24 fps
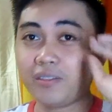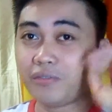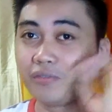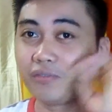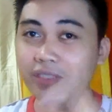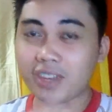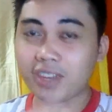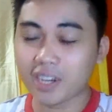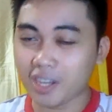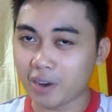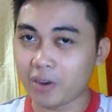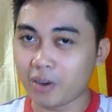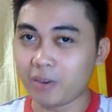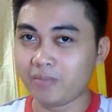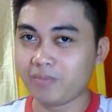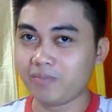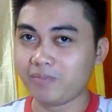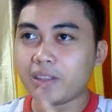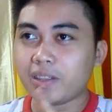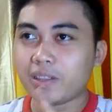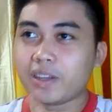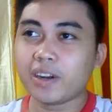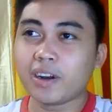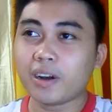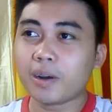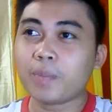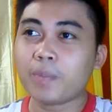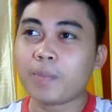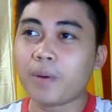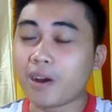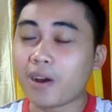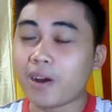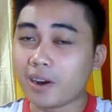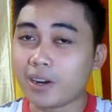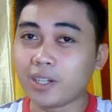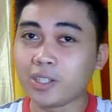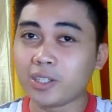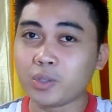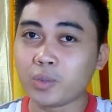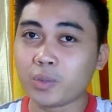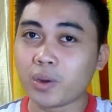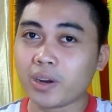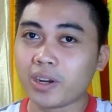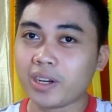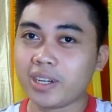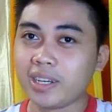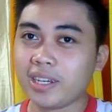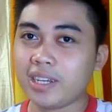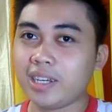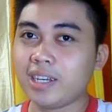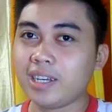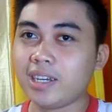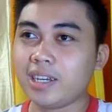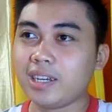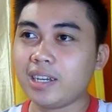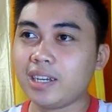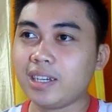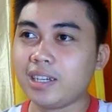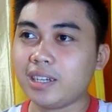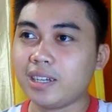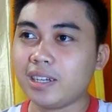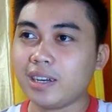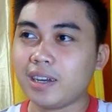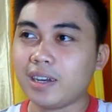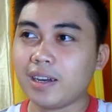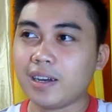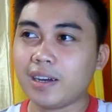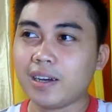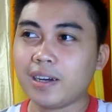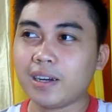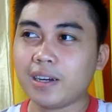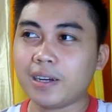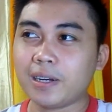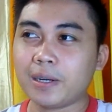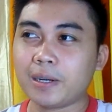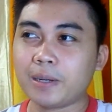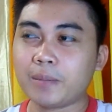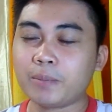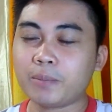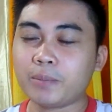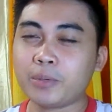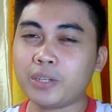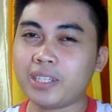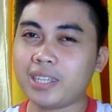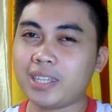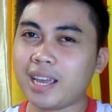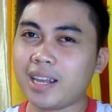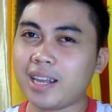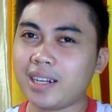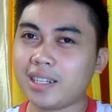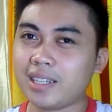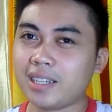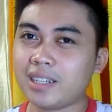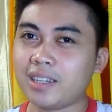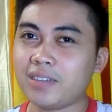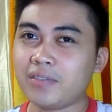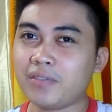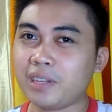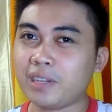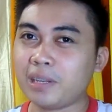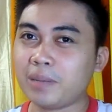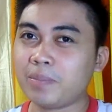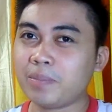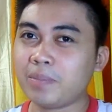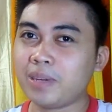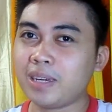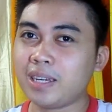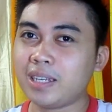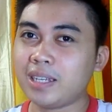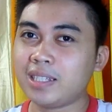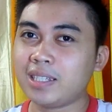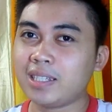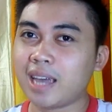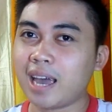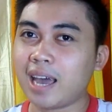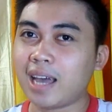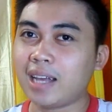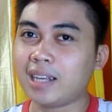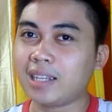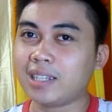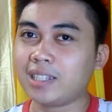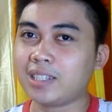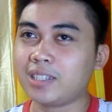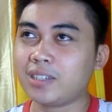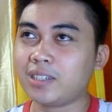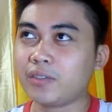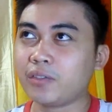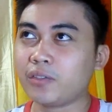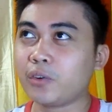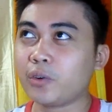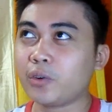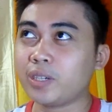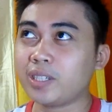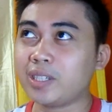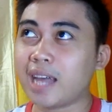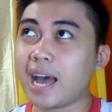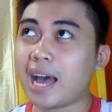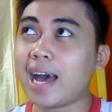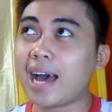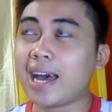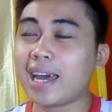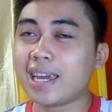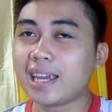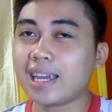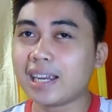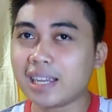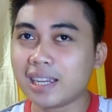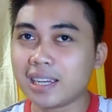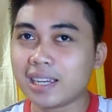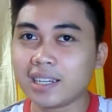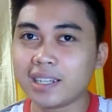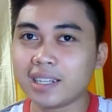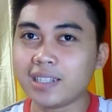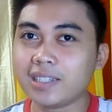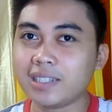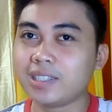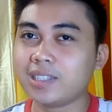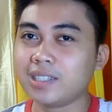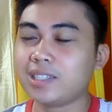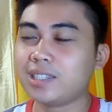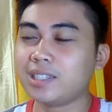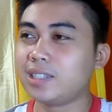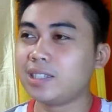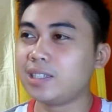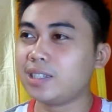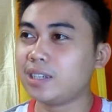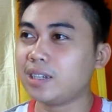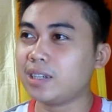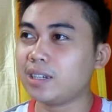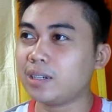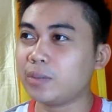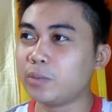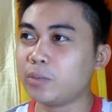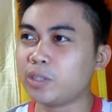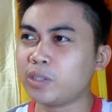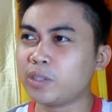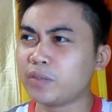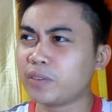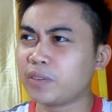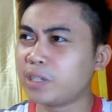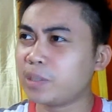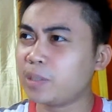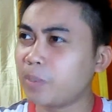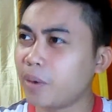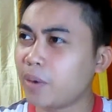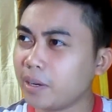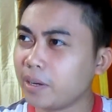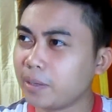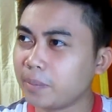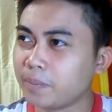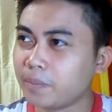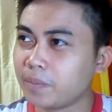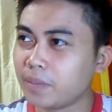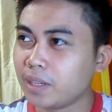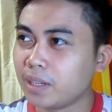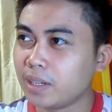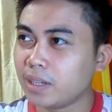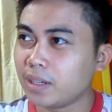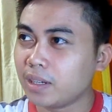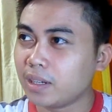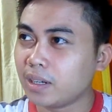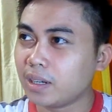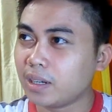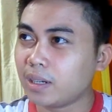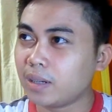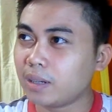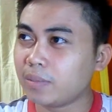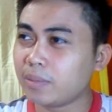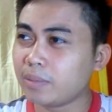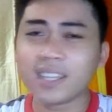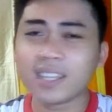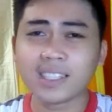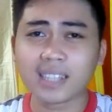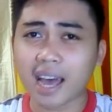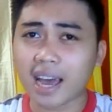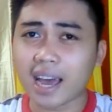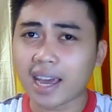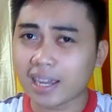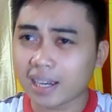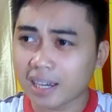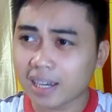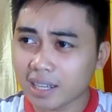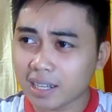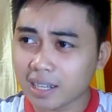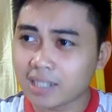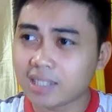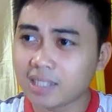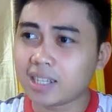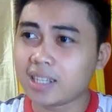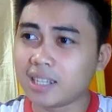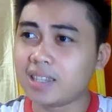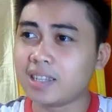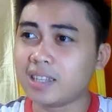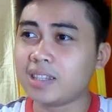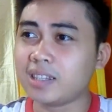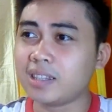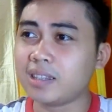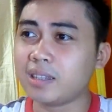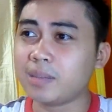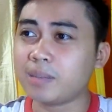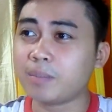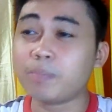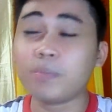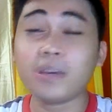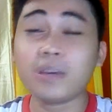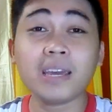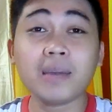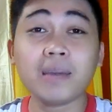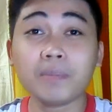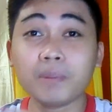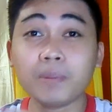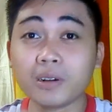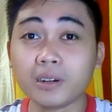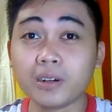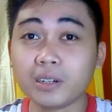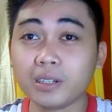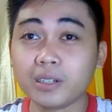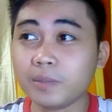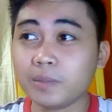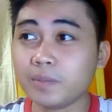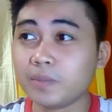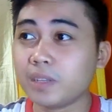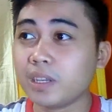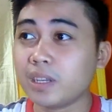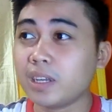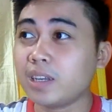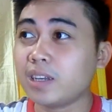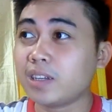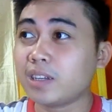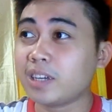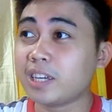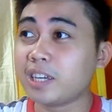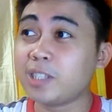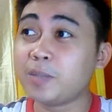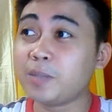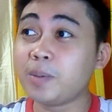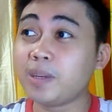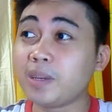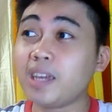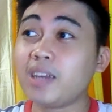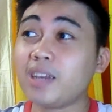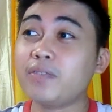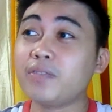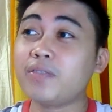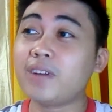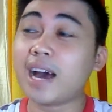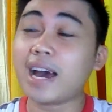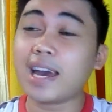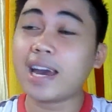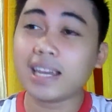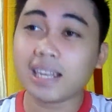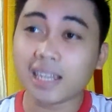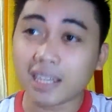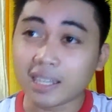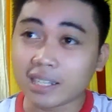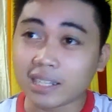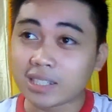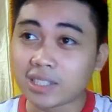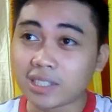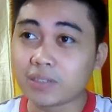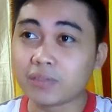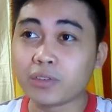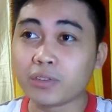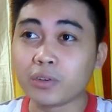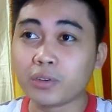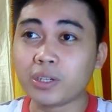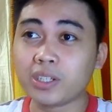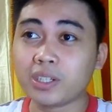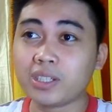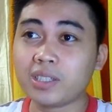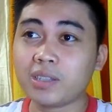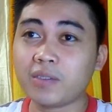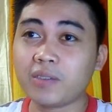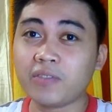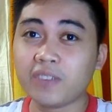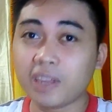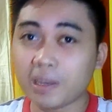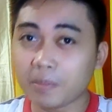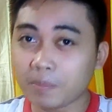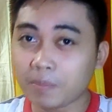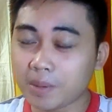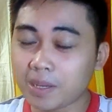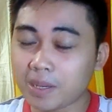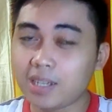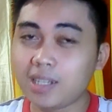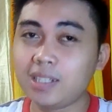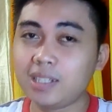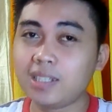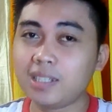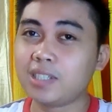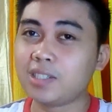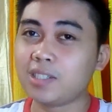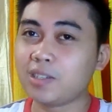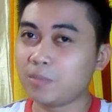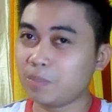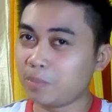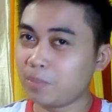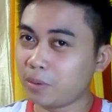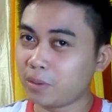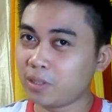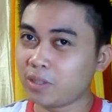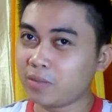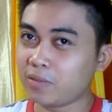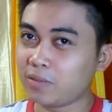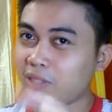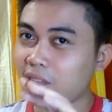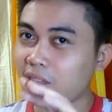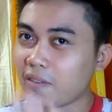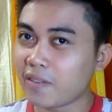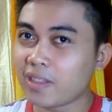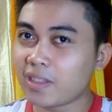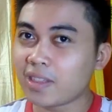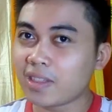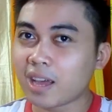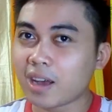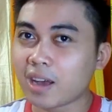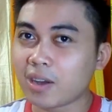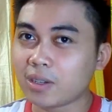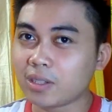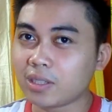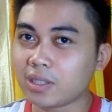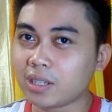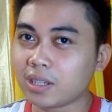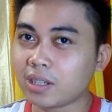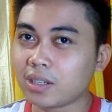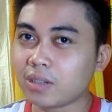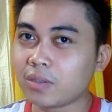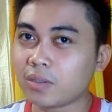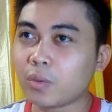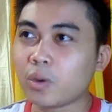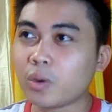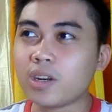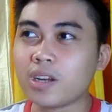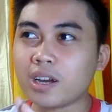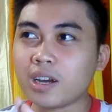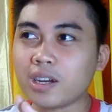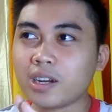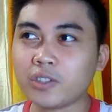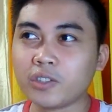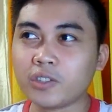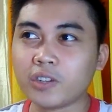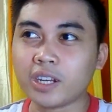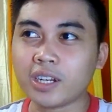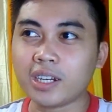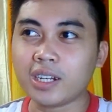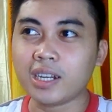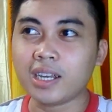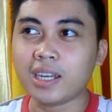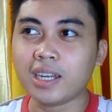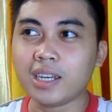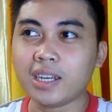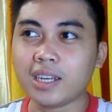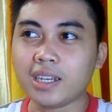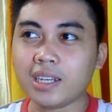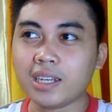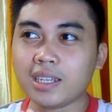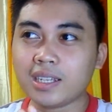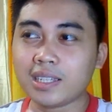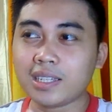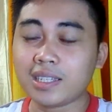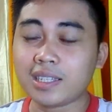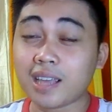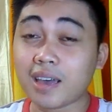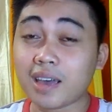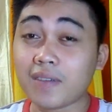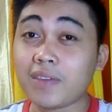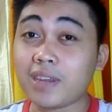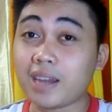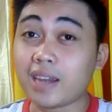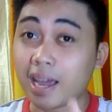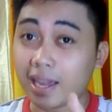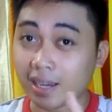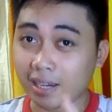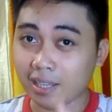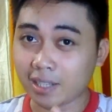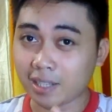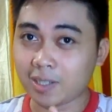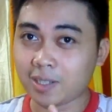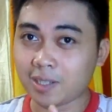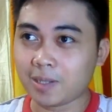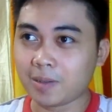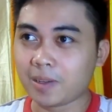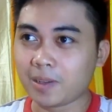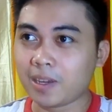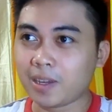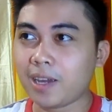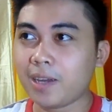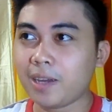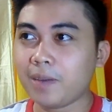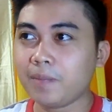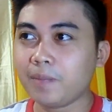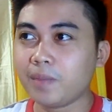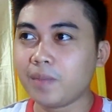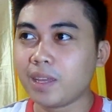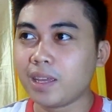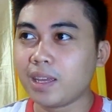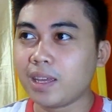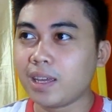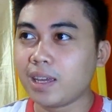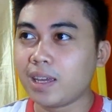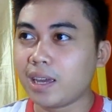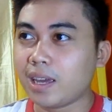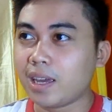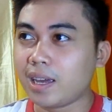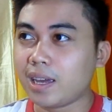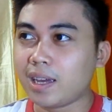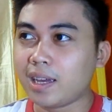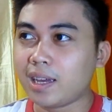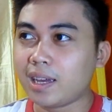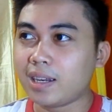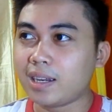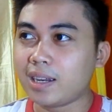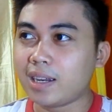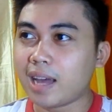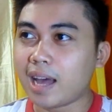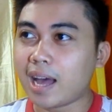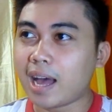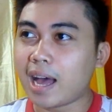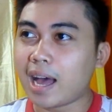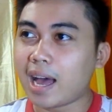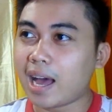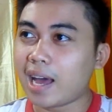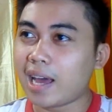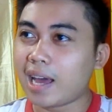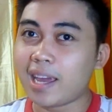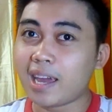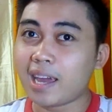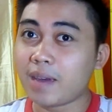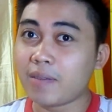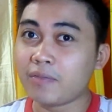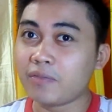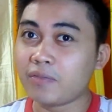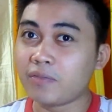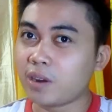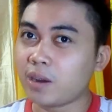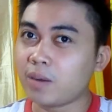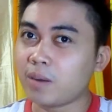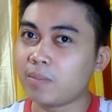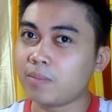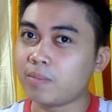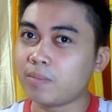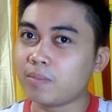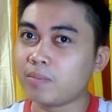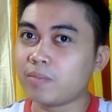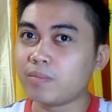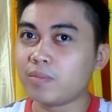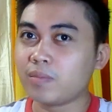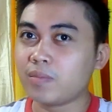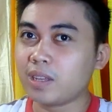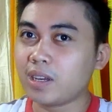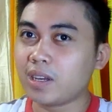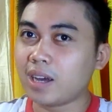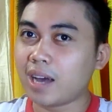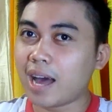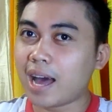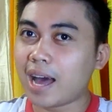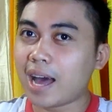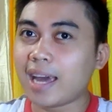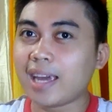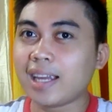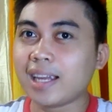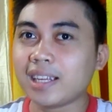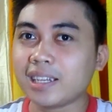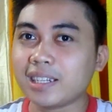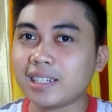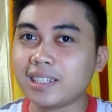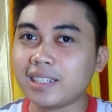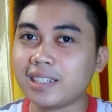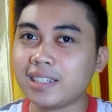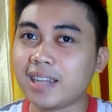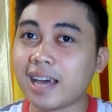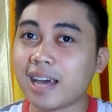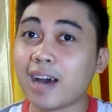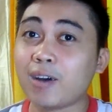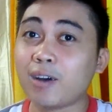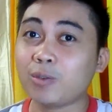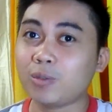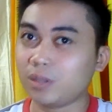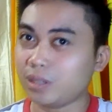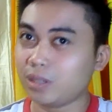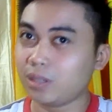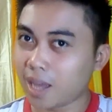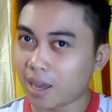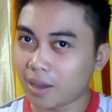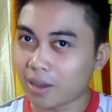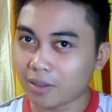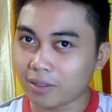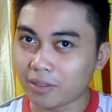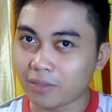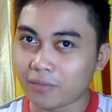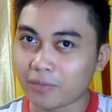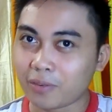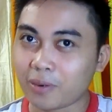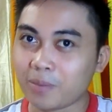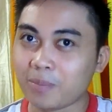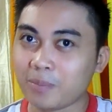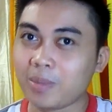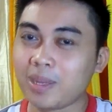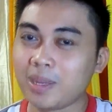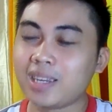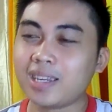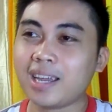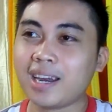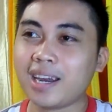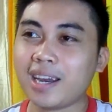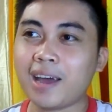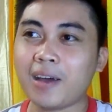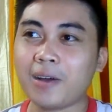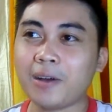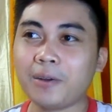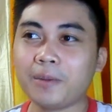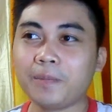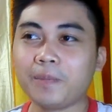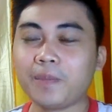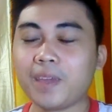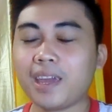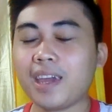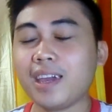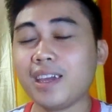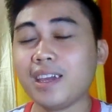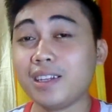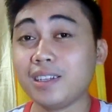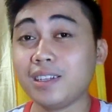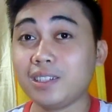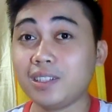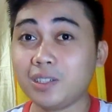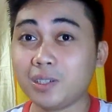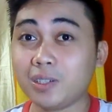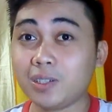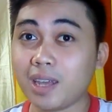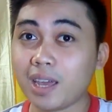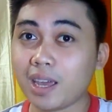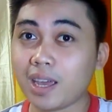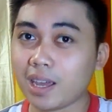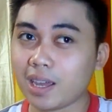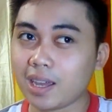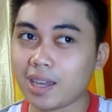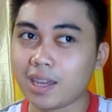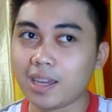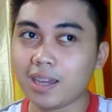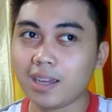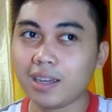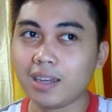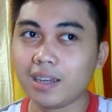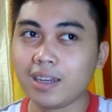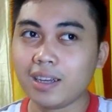video. There are parts where he presented the Philippines as, of course, islands. What's the first part? Yes, islands, and then the people. Okay, speaking of islands, of course, the Philippines is composed of 7,107 islands. Okay, and I am from the island down south, from Mindanao. And today,